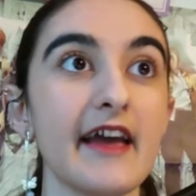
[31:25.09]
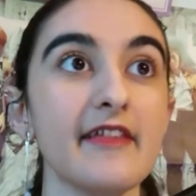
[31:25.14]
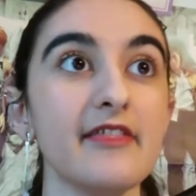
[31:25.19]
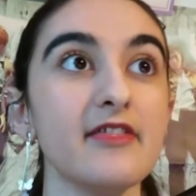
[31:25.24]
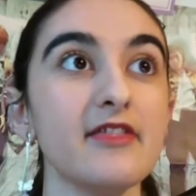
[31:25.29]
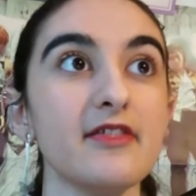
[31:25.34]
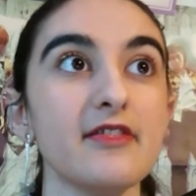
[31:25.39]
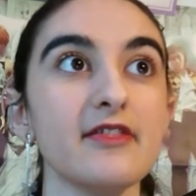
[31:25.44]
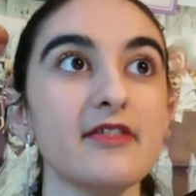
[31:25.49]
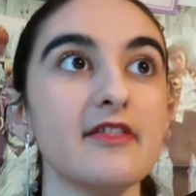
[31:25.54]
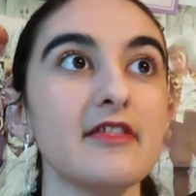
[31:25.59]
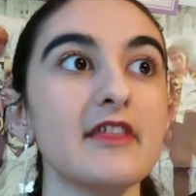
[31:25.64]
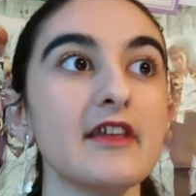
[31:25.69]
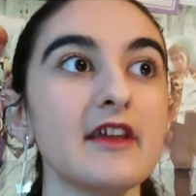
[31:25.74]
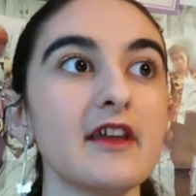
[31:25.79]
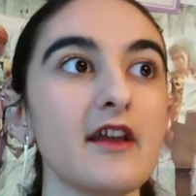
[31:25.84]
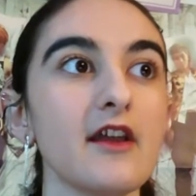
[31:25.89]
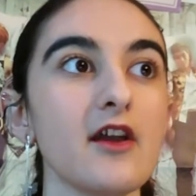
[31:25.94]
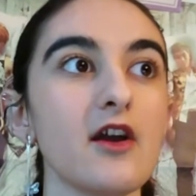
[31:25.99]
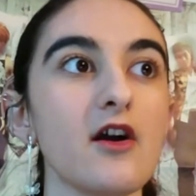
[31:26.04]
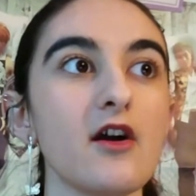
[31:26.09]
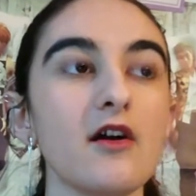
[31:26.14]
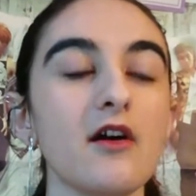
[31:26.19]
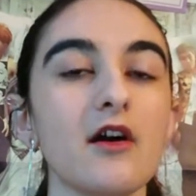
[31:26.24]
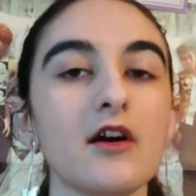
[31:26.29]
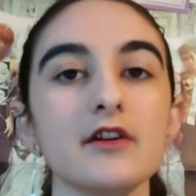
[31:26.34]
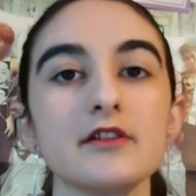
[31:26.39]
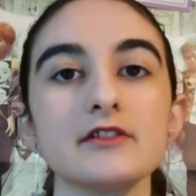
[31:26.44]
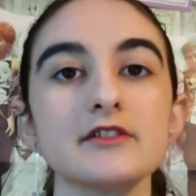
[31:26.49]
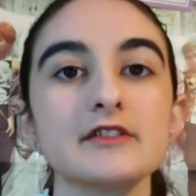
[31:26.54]
and the
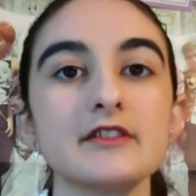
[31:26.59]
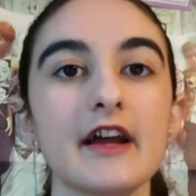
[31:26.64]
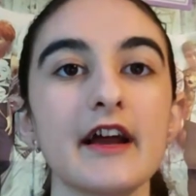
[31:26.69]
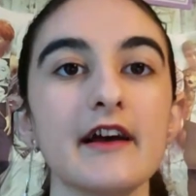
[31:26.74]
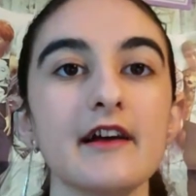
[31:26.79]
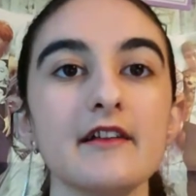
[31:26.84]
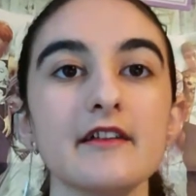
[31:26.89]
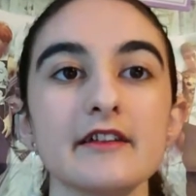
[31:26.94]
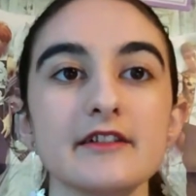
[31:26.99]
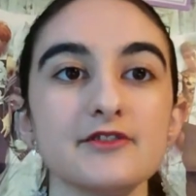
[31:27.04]
art style